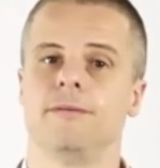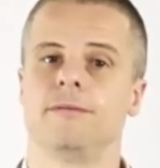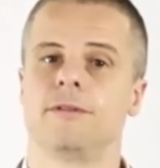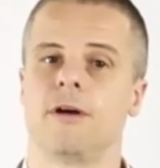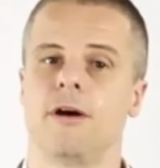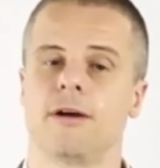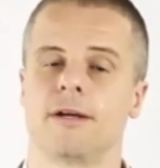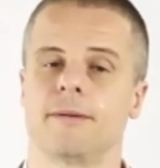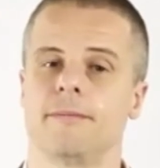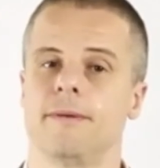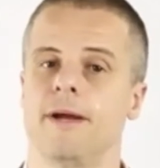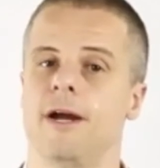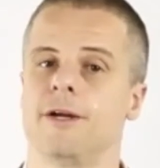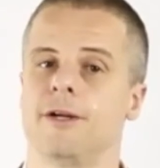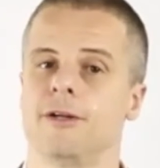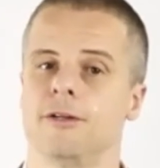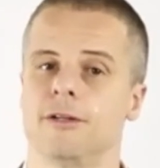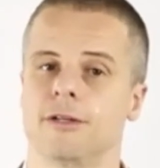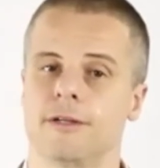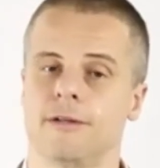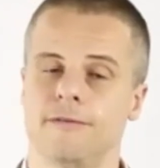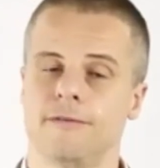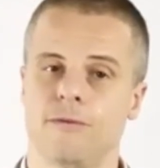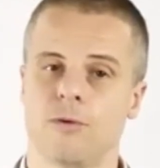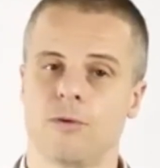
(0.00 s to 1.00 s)
talking about how you're
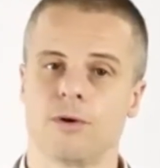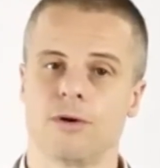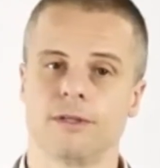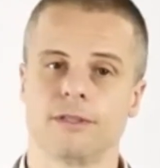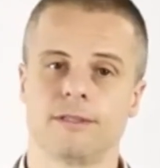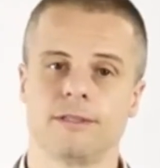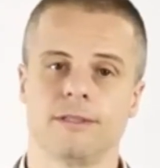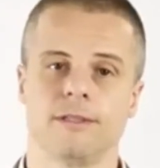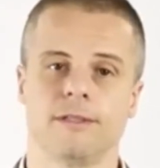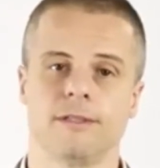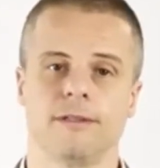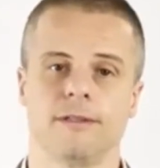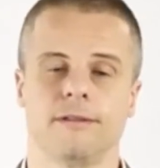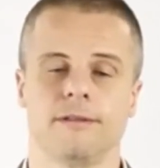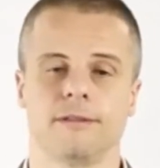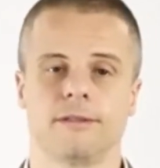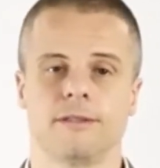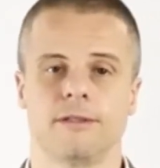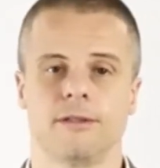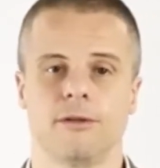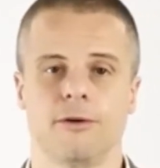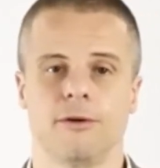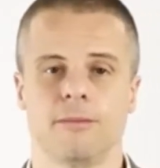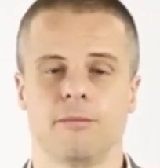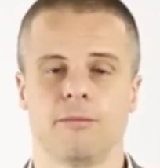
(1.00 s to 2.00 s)
looking forward to
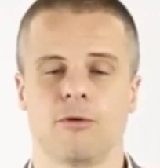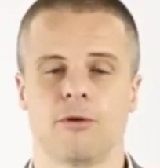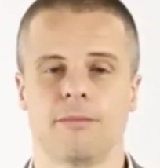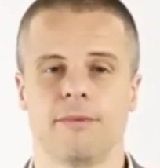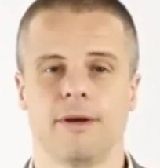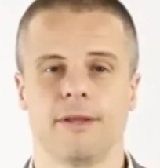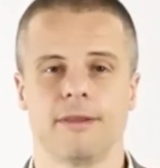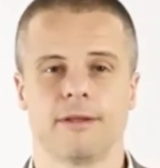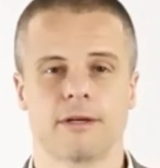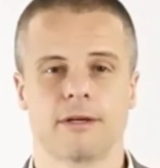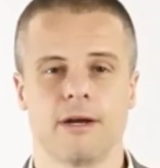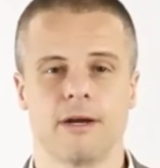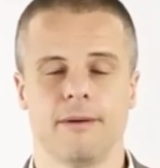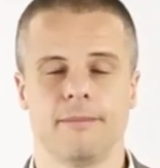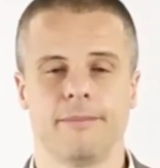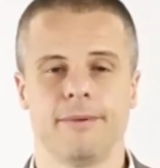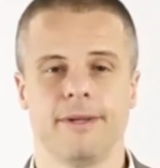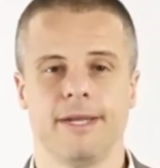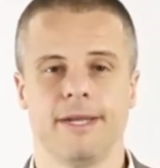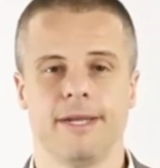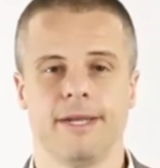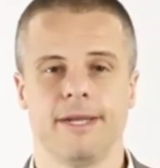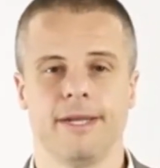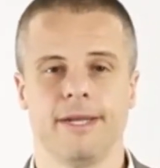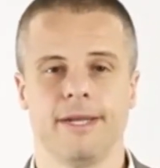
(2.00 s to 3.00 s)
learning more about their
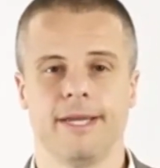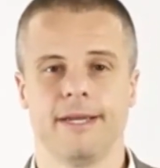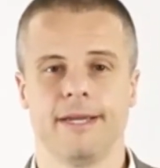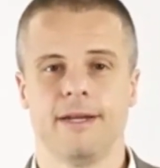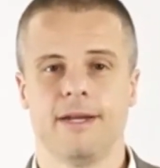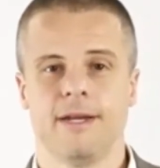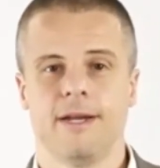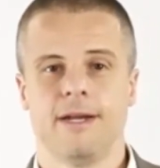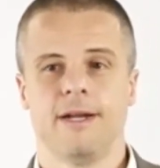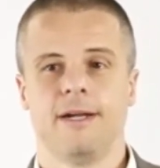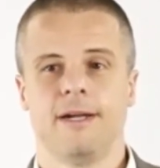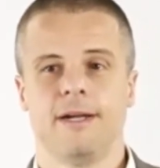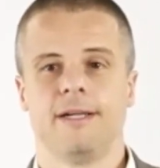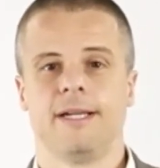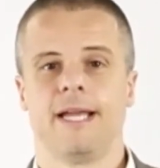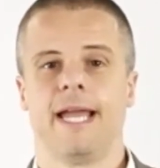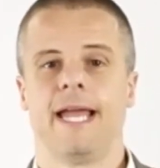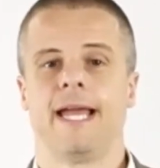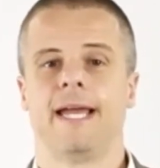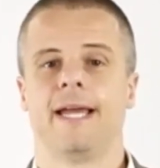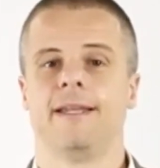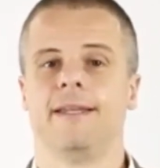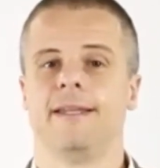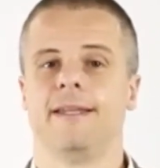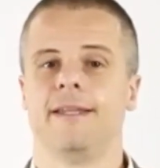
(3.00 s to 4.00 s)
company.
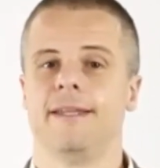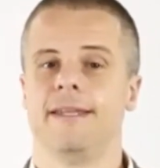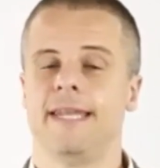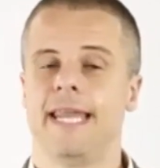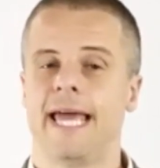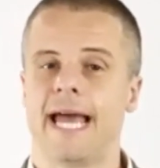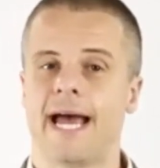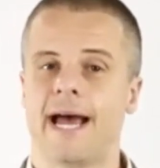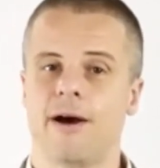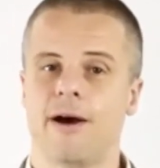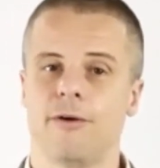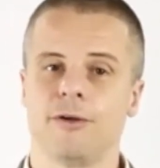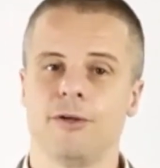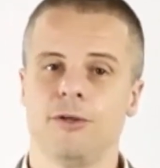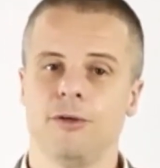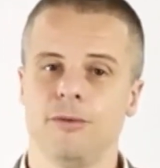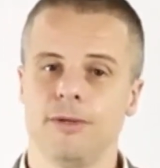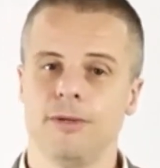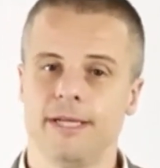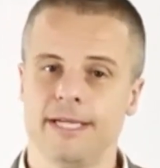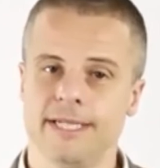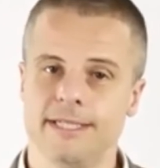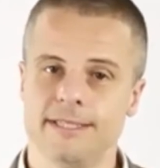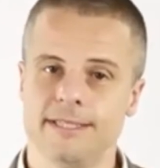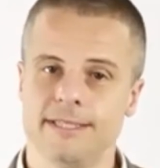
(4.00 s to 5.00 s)
And now
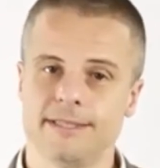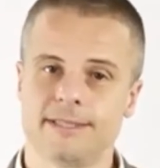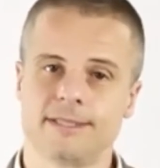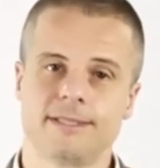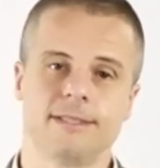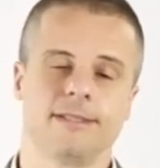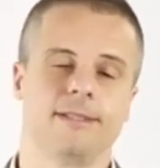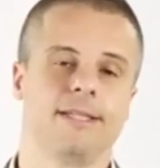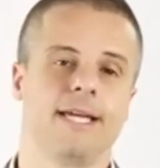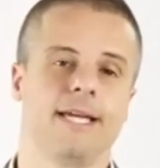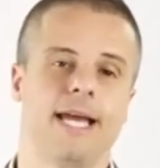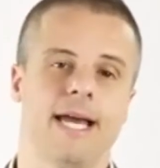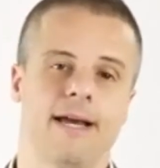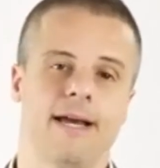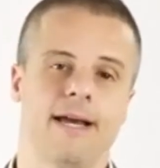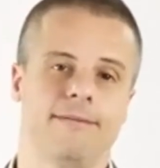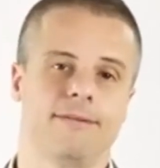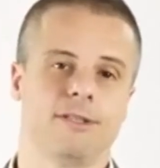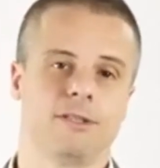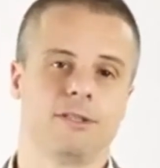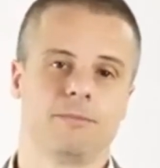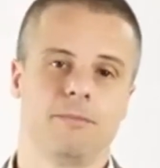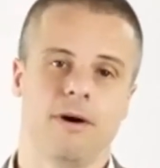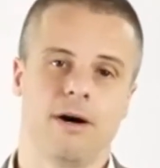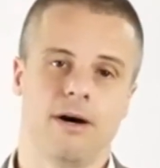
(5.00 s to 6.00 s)
you instantly
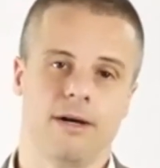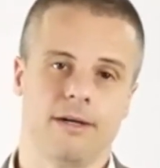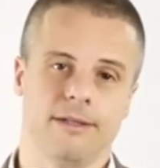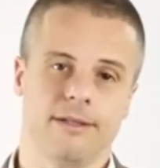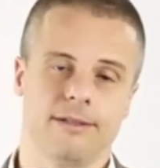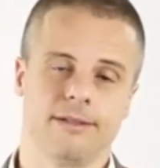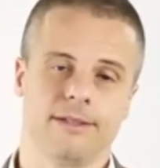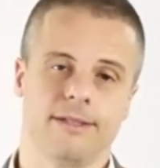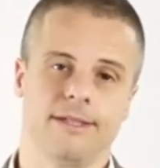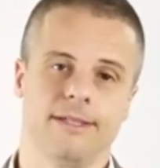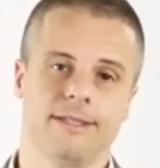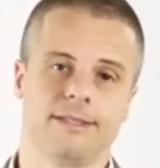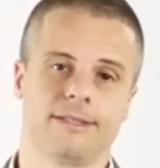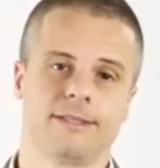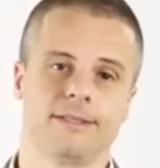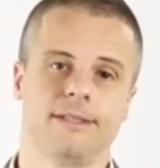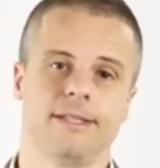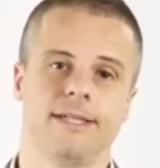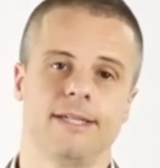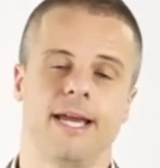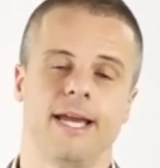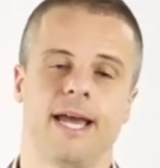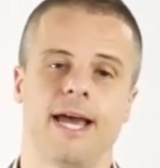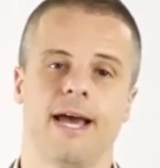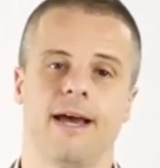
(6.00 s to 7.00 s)
have this bond,
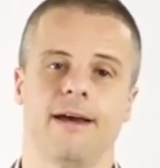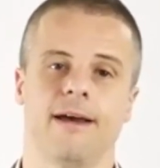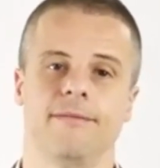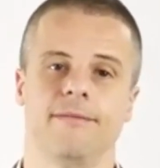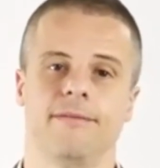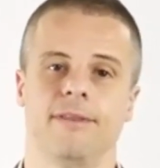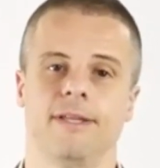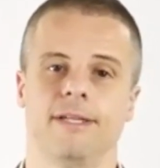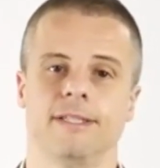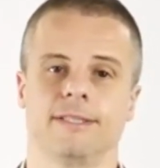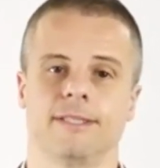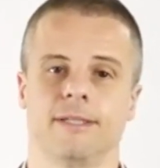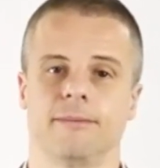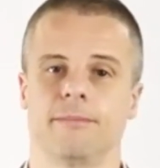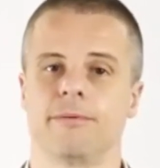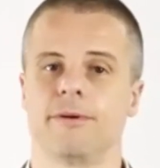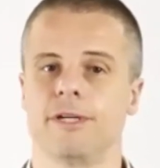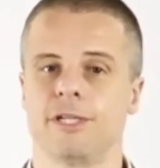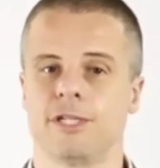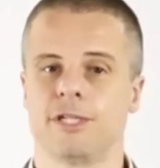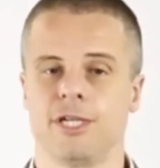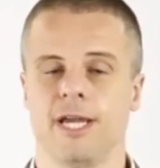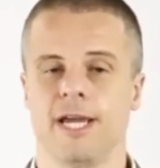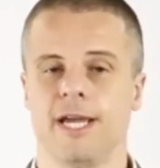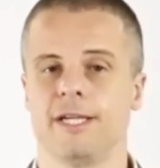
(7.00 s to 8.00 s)
instantly have this
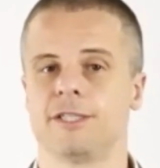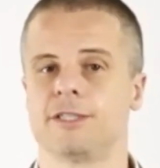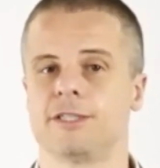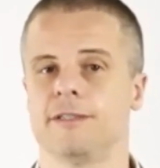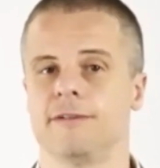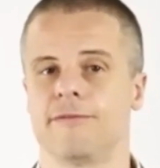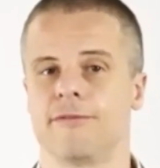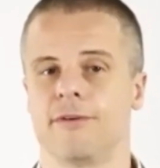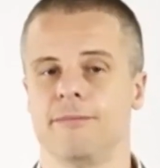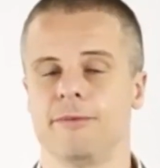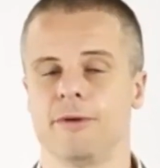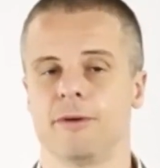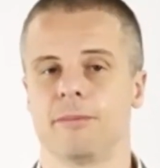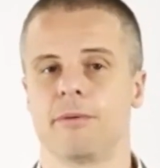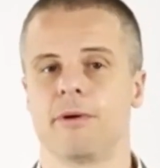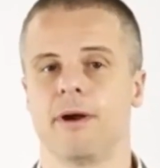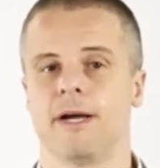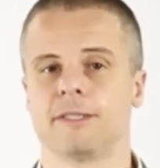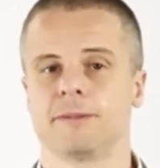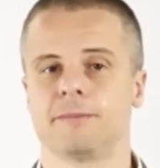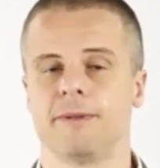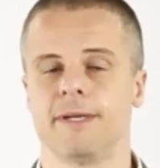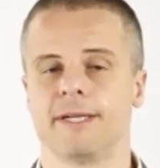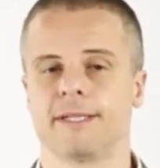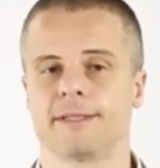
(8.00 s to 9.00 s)
appreciation from your
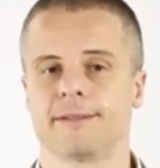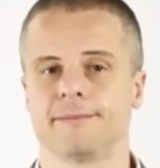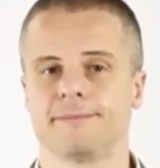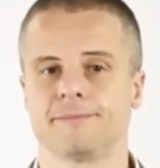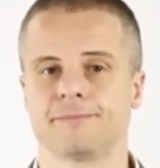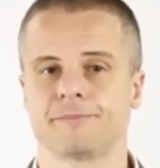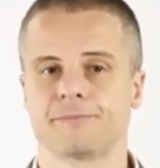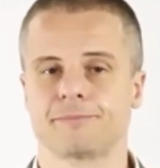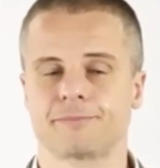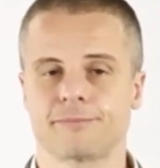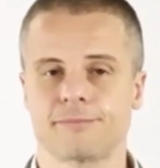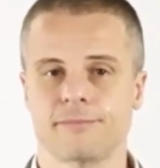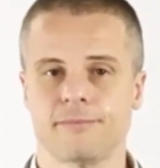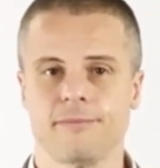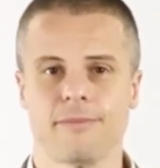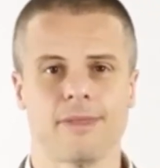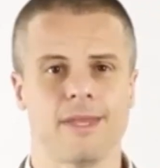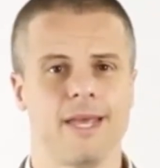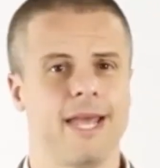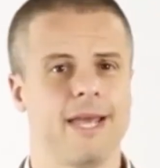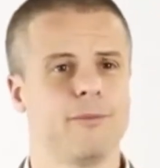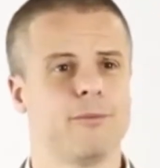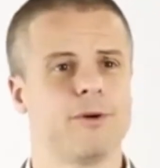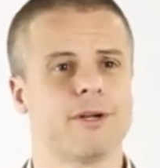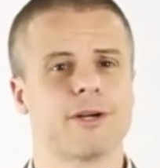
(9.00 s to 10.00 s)
prospect. And what a
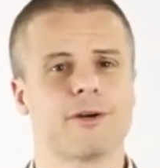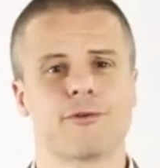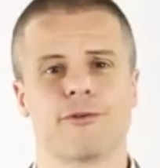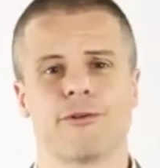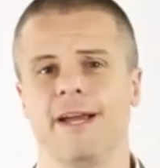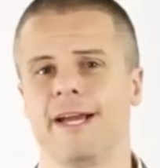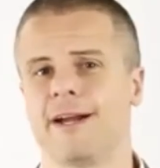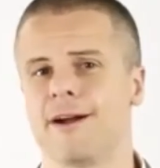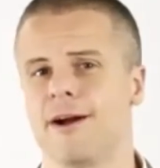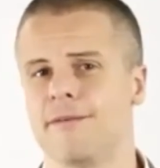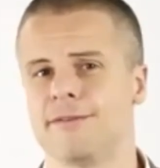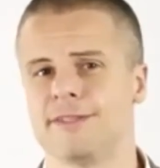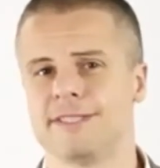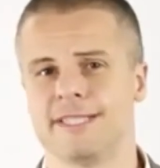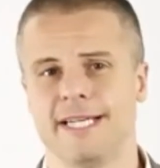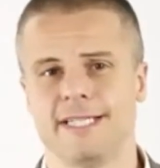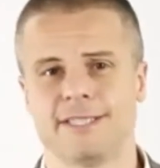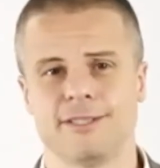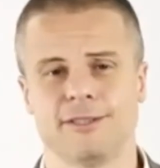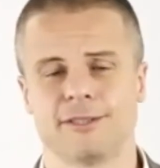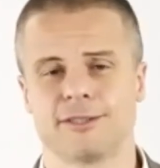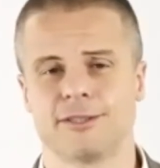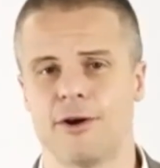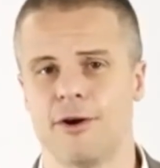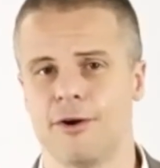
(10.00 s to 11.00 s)
great conversation
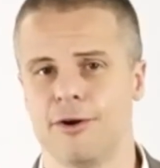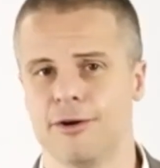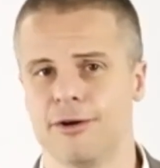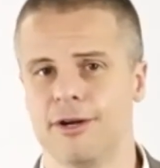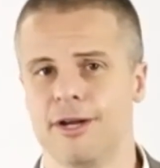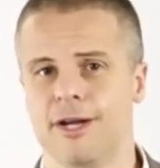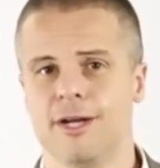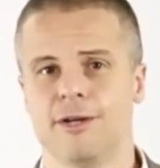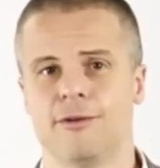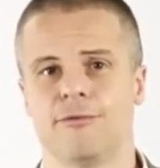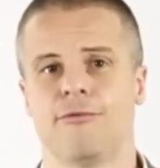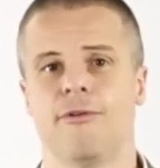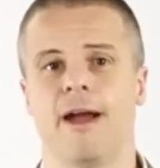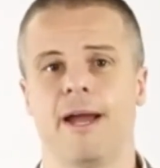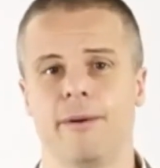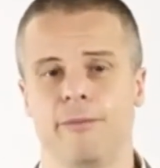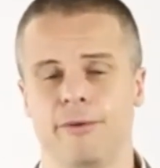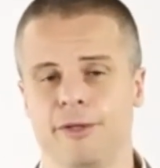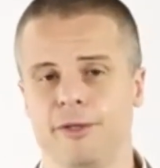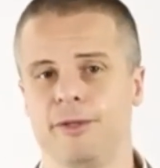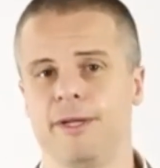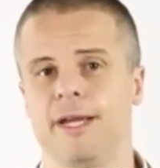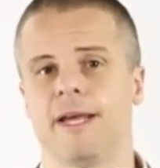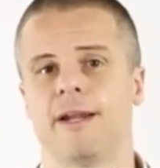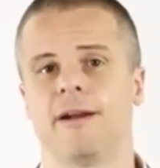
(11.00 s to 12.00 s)
starter right when you
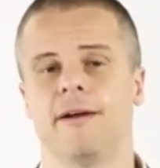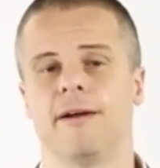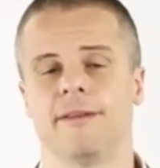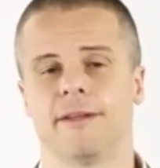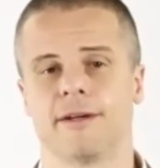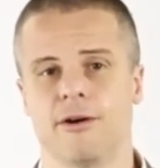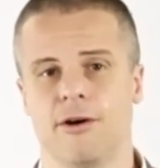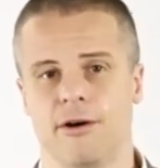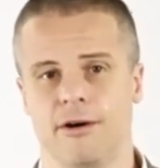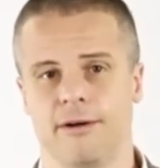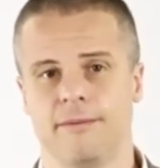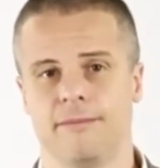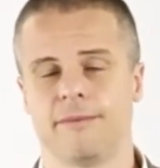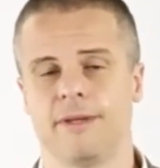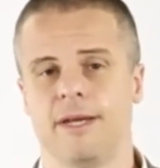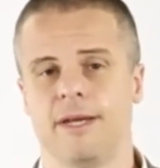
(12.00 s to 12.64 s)
get on the call.